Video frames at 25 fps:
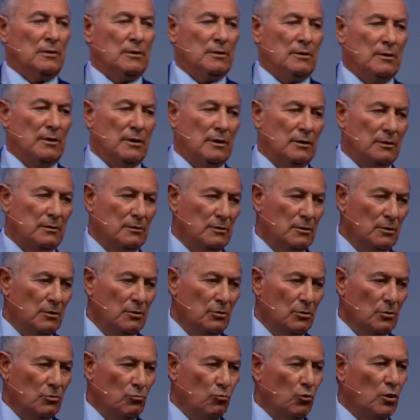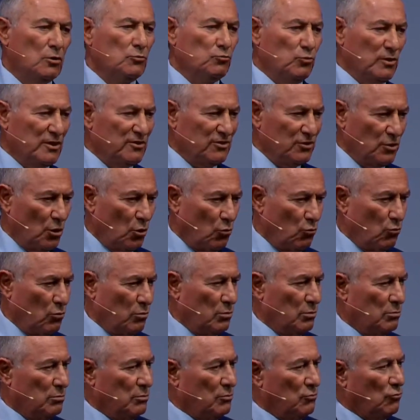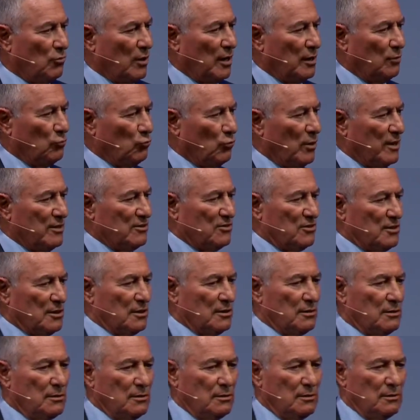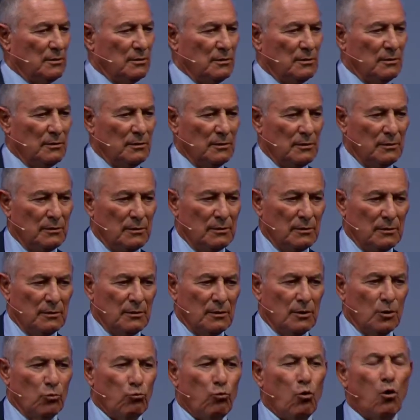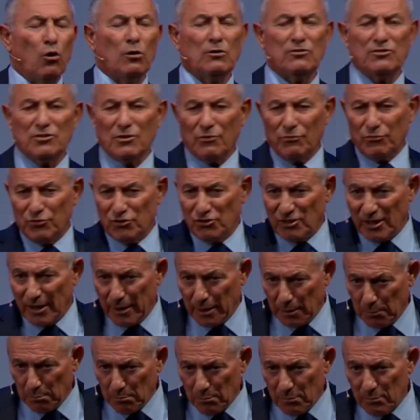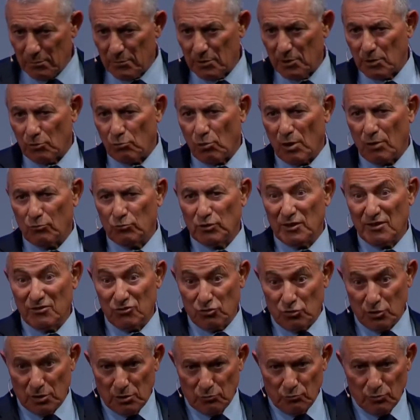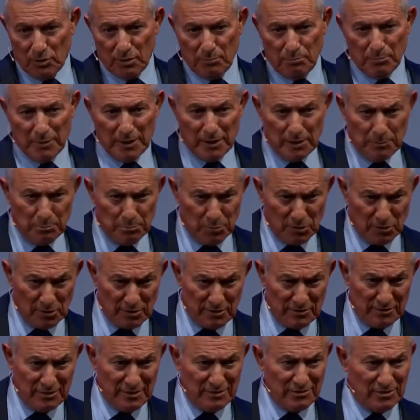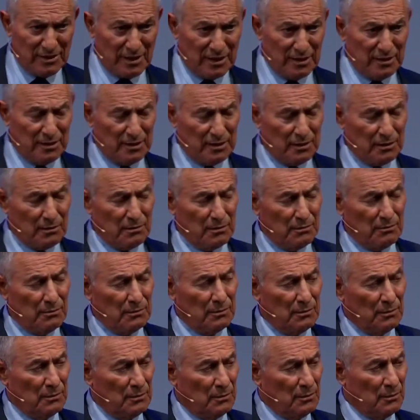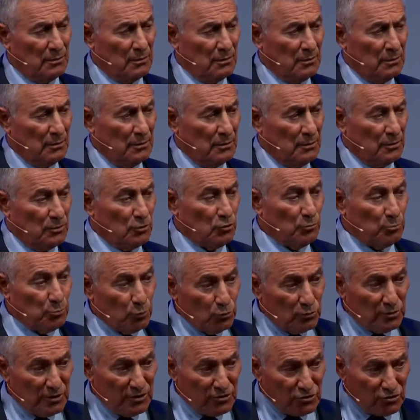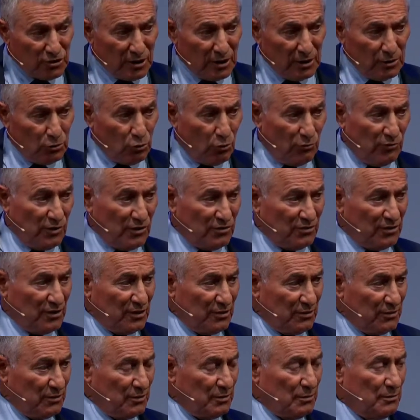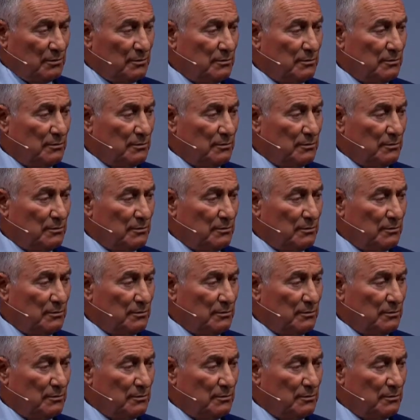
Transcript: And what we saw while raising walls of shame around these children, many parents deciding to put the child overseas